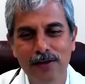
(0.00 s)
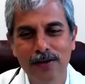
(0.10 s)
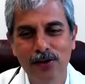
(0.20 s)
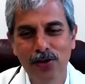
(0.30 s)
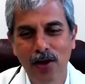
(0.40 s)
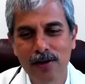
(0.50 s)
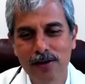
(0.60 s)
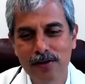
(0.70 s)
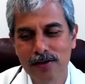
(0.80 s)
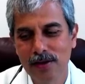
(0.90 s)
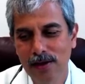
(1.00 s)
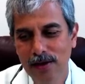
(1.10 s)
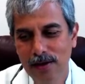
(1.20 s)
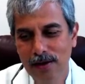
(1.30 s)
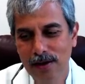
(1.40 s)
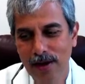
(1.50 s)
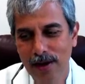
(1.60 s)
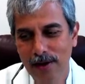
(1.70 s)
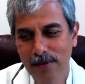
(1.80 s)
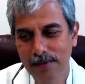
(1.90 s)
You know, doctors,
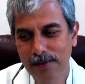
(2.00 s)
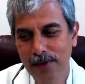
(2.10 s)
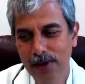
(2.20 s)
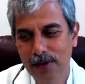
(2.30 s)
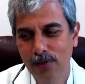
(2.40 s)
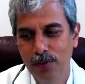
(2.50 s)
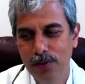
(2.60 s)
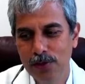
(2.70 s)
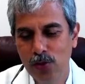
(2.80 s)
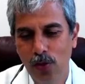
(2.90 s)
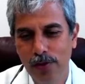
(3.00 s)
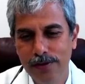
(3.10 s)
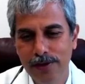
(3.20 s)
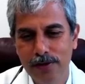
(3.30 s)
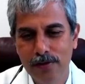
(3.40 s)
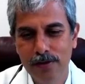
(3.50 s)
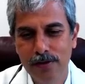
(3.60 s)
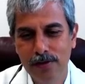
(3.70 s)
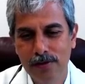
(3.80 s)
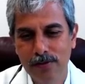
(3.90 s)
we've been told
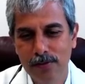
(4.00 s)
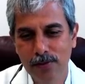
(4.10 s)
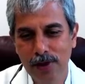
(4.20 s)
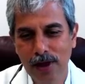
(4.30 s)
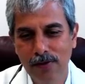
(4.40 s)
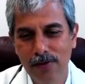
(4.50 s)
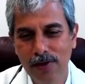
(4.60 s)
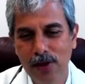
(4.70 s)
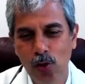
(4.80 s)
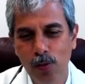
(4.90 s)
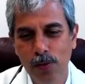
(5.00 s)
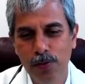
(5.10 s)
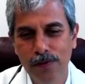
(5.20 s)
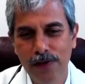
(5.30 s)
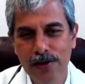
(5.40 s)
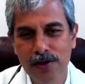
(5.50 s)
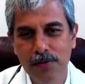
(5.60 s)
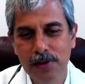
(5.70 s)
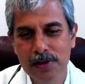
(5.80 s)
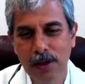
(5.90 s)
that we have a very noble profession,
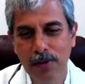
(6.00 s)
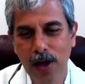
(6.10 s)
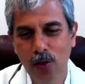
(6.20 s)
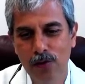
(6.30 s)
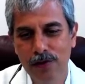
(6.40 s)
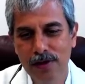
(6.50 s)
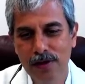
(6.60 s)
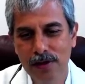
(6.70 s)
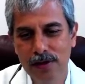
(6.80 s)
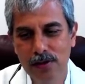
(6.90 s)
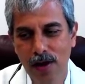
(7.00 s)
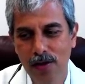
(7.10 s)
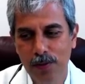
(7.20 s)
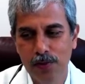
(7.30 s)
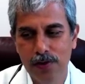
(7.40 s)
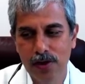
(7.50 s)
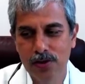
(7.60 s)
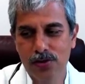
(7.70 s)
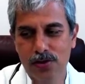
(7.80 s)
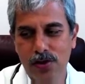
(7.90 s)
but somehow over the years, our
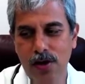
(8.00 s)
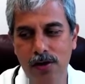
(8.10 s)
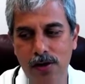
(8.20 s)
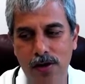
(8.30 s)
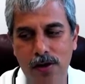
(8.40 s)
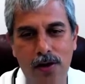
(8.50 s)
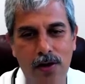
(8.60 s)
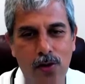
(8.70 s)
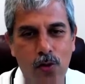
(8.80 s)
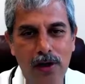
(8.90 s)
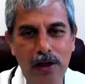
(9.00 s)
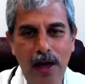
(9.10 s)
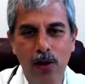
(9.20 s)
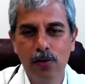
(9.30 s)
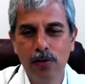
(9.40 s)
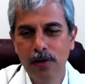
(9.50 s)
reputation started going down.